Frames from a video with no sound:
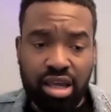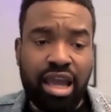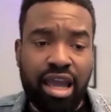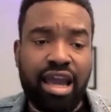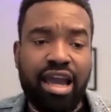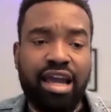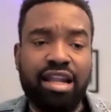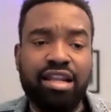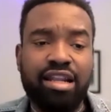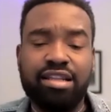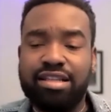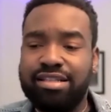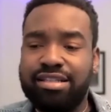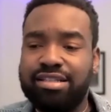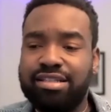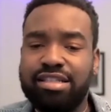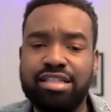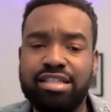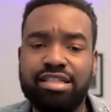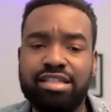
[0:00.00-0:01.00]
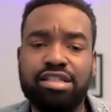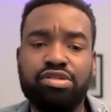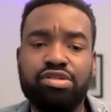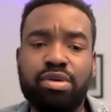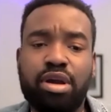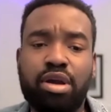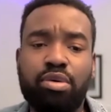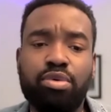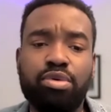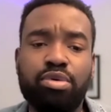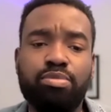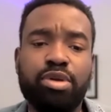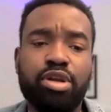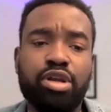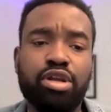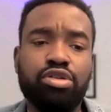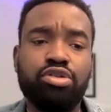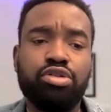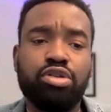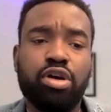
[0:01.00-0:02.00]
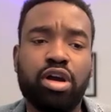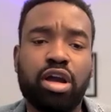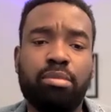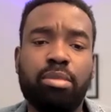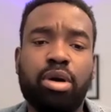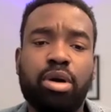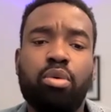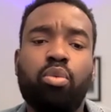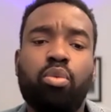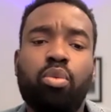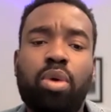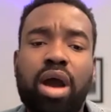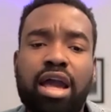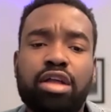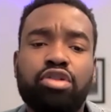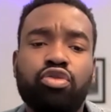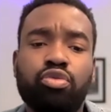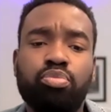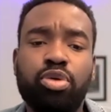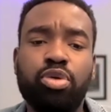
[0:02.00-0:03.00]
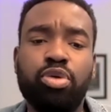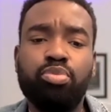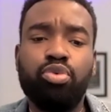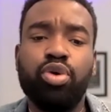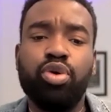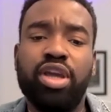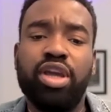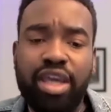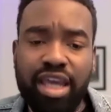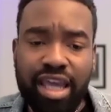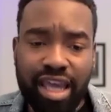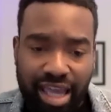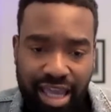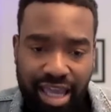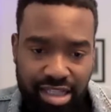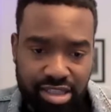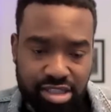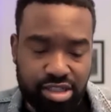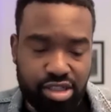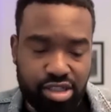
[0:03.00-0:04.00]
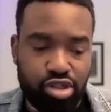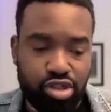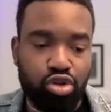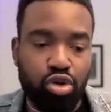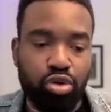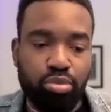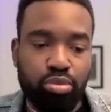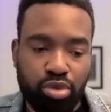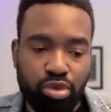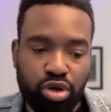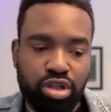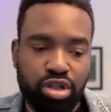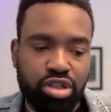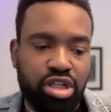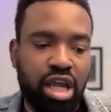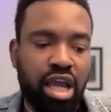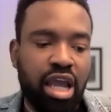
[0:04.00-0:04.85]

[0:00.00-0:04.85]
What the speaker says: And this is where we begin to talk about why do people hate so much.